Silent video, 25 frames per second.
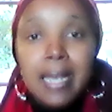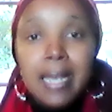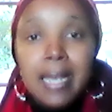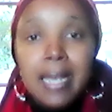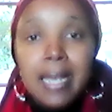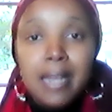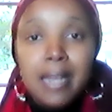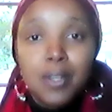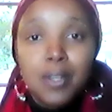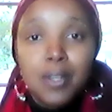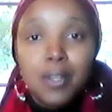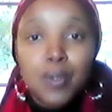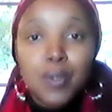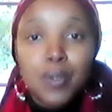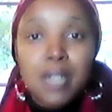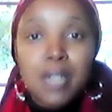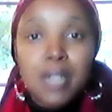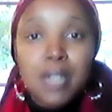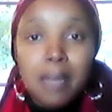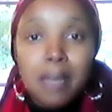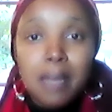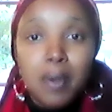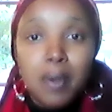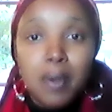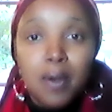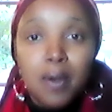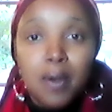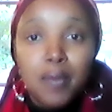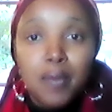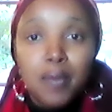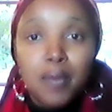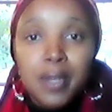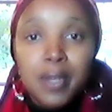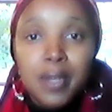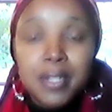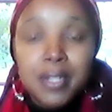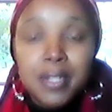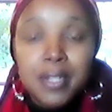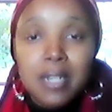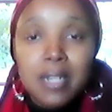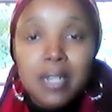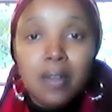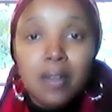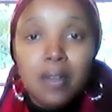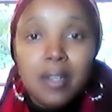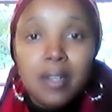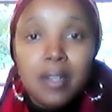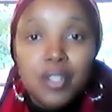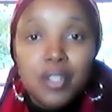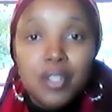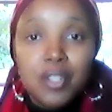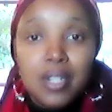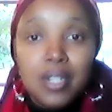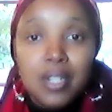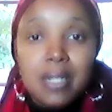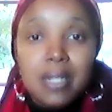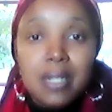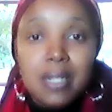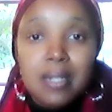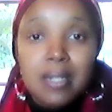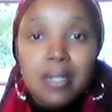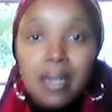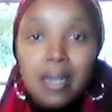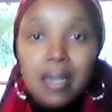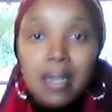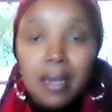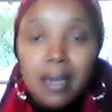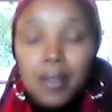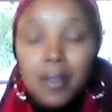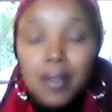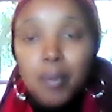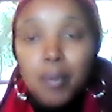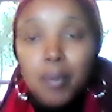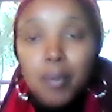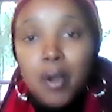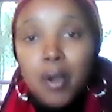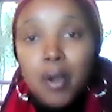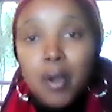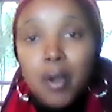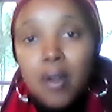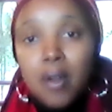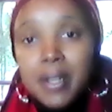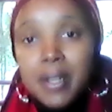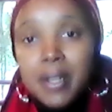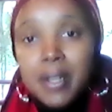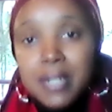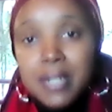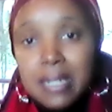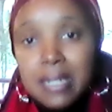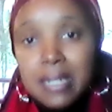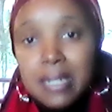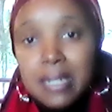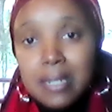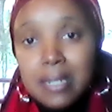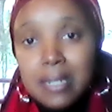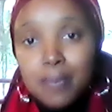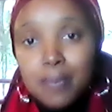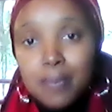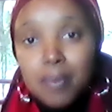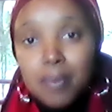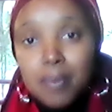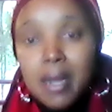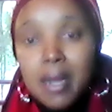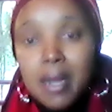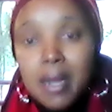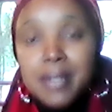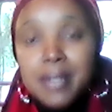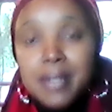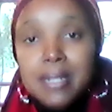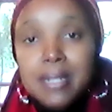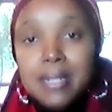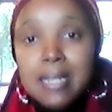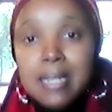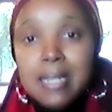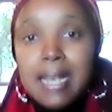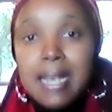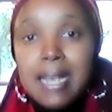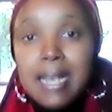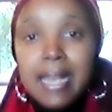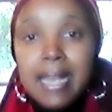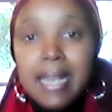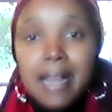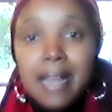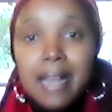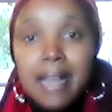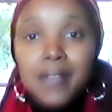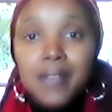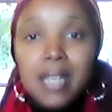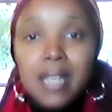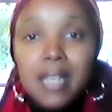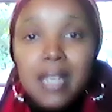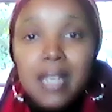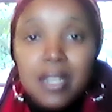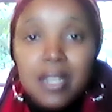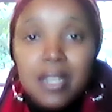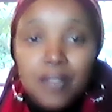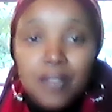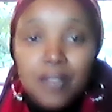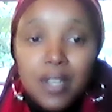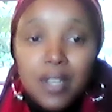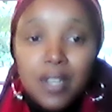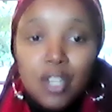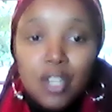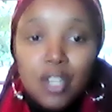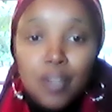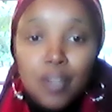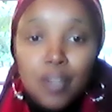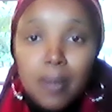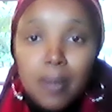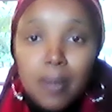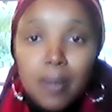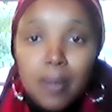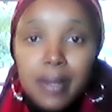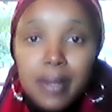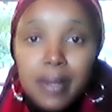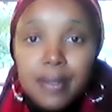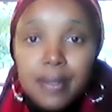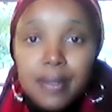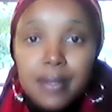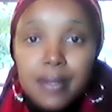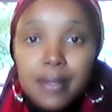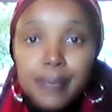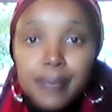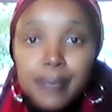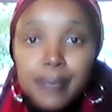And those type of technologies are the pyrolysis plants and the gasification plants.